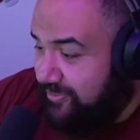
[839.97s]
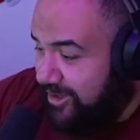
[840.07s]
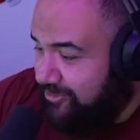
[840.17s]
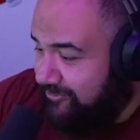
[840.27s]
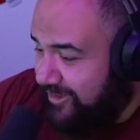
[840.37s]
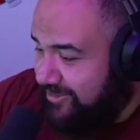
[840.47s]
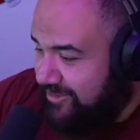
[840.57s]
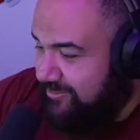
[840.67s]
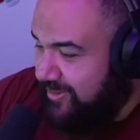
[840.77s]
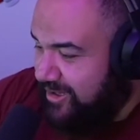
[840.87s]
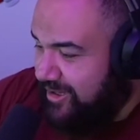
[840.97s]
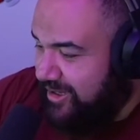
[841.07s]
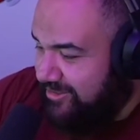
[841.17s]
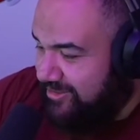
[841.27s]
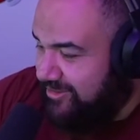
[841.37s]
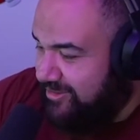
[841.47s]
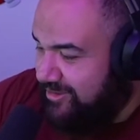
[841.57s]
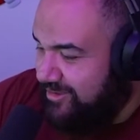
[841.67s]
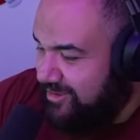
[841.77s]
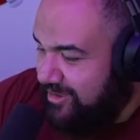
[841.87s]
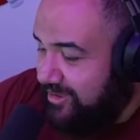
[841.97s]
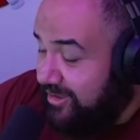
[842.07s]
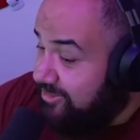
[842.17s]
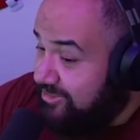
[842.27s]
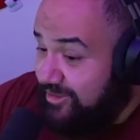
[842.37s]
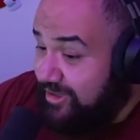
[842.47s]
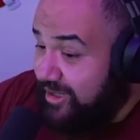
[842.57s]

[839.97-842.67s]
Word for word: I know, right? Team Mecha Godzilla. It's still a